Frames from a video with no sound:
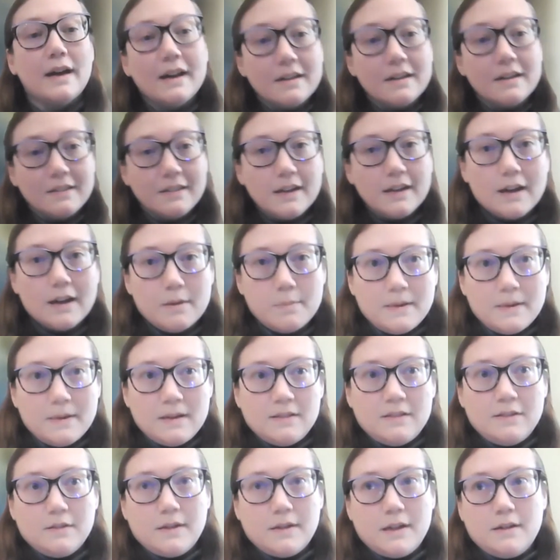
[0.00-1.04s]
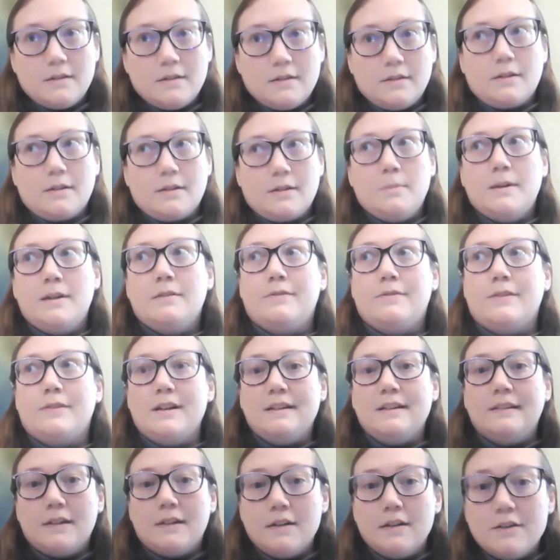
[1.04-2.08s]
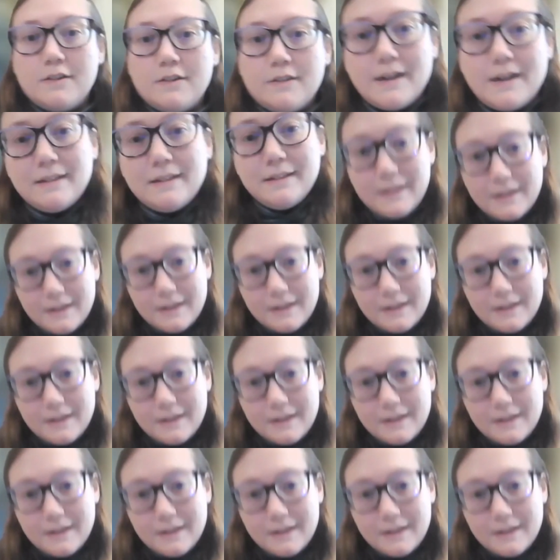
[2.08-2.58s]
I actually have been doing a little bit of research around